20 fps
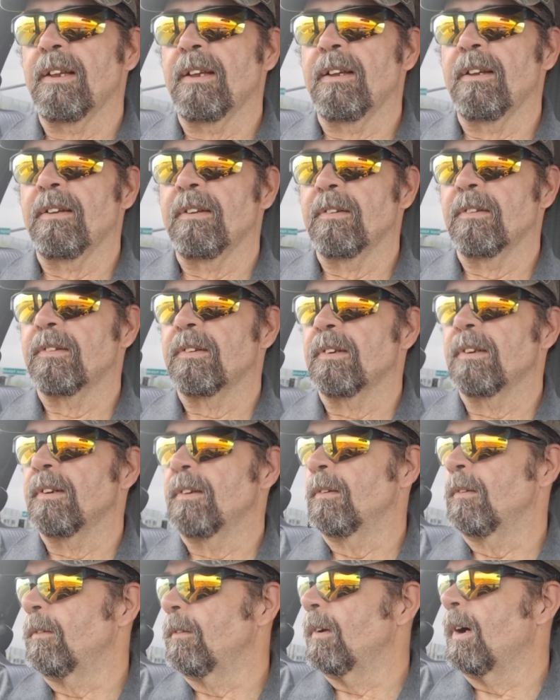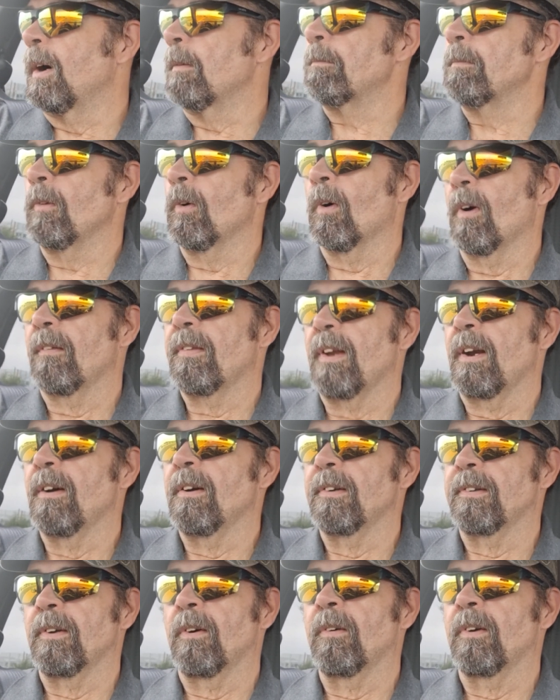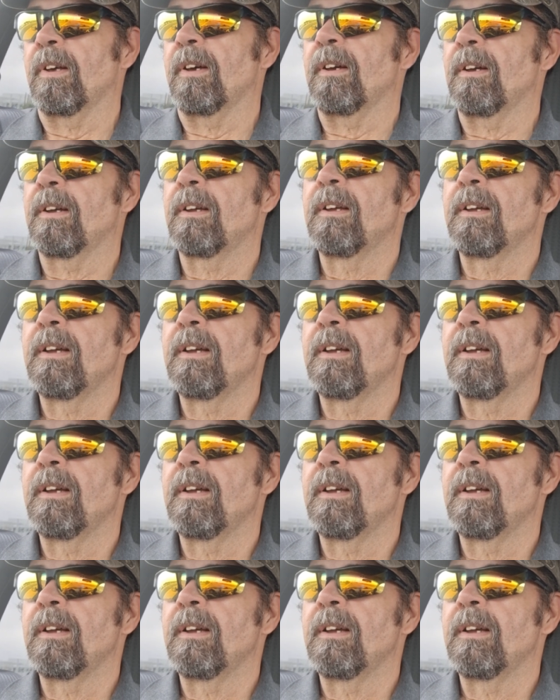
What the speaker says: is up north Arizona.